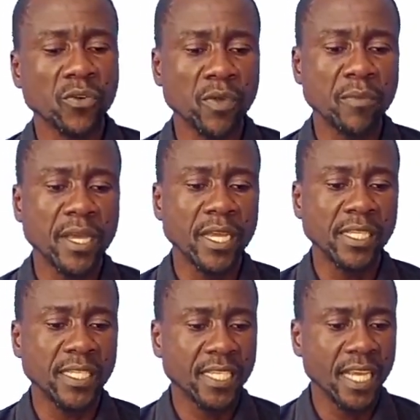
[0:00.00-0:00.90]
we may
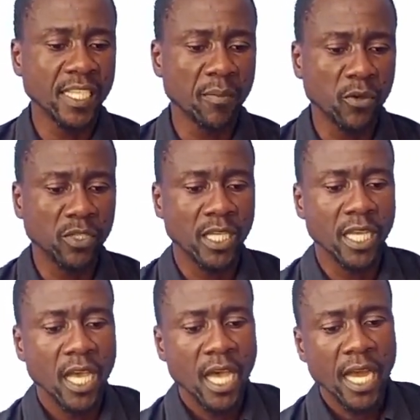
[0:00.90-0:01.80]
discuss about
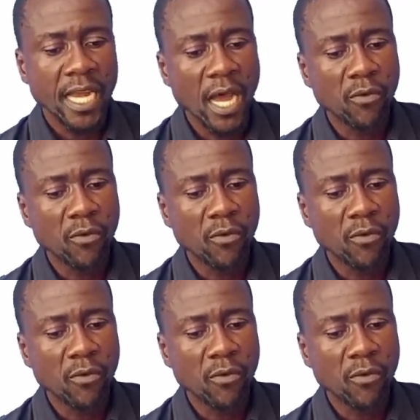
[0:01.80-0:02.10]
now.